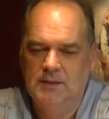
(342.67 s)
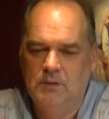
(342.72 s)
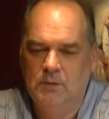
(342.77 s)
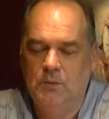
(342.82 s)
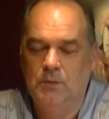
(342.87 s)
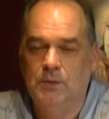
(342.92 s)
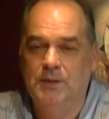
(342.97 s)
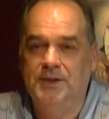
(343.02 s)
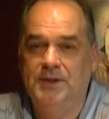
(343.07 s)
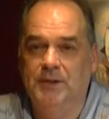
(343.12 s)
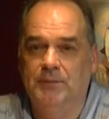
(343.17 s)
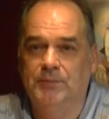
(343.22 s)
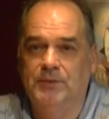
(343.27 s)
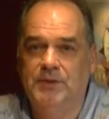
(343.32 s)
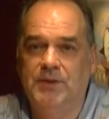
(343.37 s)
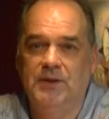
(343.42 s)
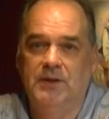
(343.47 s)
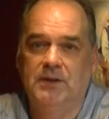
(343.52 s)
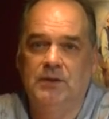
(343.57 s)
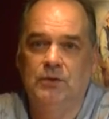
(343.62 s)
we went up
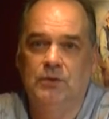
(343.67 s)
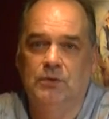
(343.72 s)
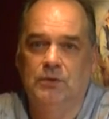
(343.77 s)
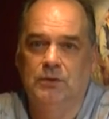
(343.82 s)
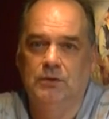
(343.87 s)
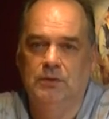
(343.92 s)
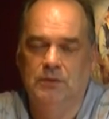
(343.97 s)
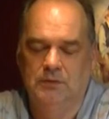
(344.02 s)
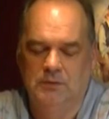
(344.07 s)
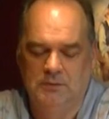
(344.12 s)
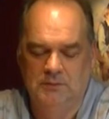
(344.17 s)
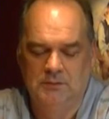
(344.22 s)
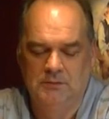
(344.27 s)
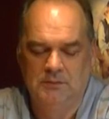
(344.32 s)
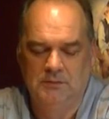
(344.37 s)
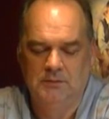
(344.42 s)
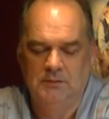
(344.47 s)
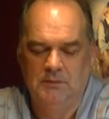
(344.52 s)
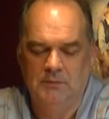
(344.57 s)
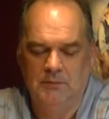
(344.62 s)
to a local
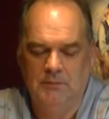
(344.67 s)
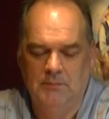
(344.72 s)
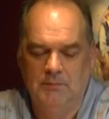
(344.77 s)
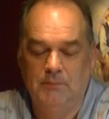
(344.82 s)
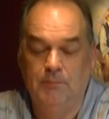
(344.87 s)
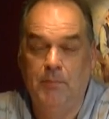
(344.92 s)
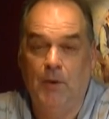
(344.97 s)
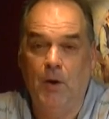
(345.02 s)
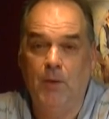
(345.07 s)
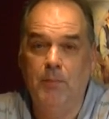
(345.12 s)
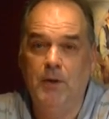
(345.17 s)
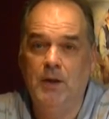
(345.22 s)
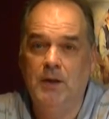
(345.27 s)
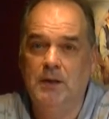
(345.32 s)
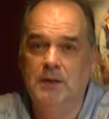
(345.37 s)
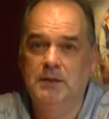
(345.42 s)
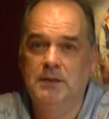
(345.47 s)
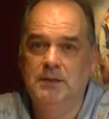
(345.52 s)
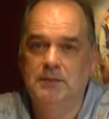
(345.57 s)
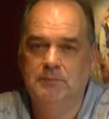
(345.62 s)
pub,
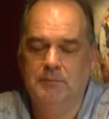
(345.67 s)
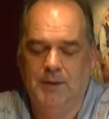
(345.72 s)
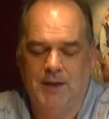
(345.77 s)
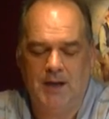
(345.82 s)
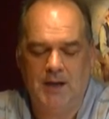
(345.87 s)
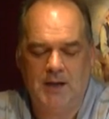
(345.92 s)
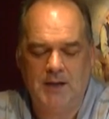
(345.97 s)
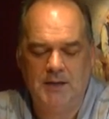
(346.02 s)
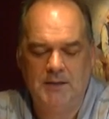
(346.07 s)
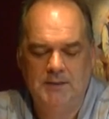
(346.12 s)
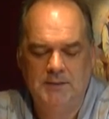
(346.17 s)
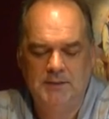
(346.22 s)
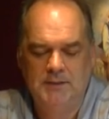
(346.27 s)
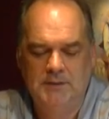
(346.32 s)
bar,